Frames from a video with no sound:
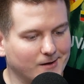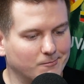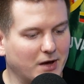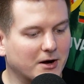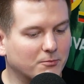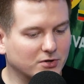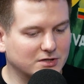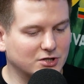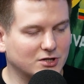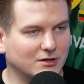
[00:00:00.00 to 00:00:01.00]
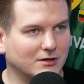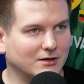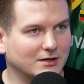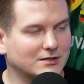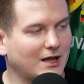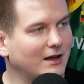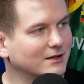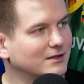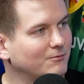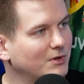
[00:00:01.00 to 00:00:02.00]
better position in the
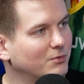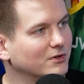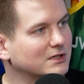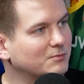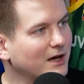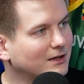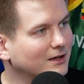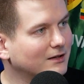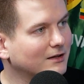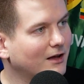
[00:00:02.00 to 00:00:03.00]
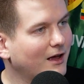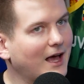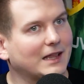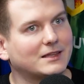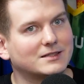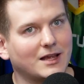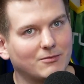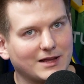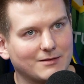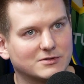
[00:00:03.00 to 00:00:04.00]
standings than people expected. At the same
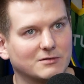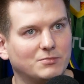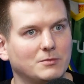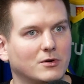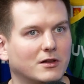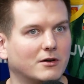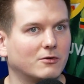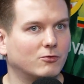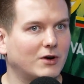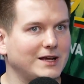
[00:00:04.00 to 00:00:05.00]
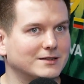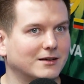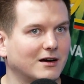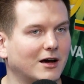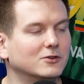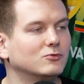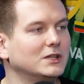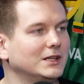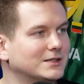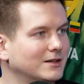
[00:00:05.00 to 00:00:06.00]
time, some people are raising
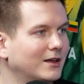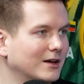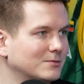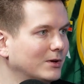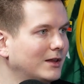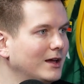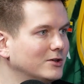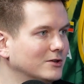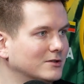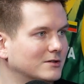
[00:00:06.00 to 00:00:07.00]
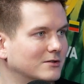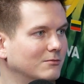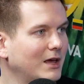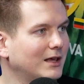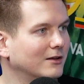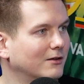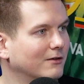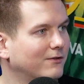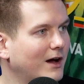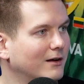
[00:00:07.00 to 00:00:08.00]
unrealistic expectations to make it to
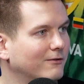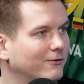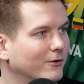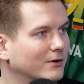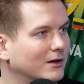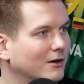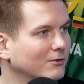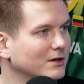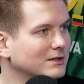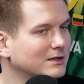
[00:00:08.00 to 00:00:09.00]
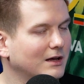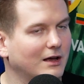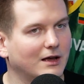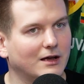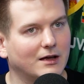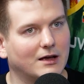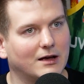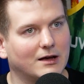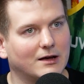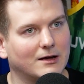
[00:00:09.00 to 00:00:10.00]
the Final Four in Kaunas.
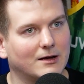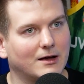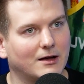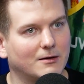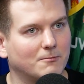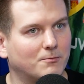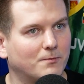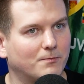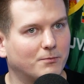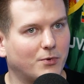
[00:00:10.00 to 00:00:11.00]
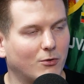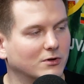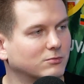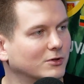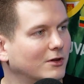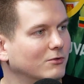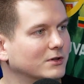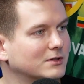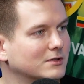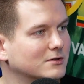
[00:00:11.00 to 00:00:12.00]
Paulius
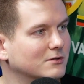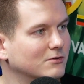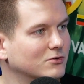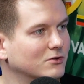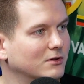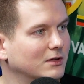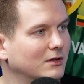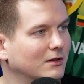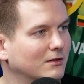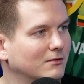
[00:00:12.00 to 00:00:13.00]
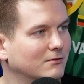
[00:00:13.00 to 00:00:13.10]
Motiejūnas is usually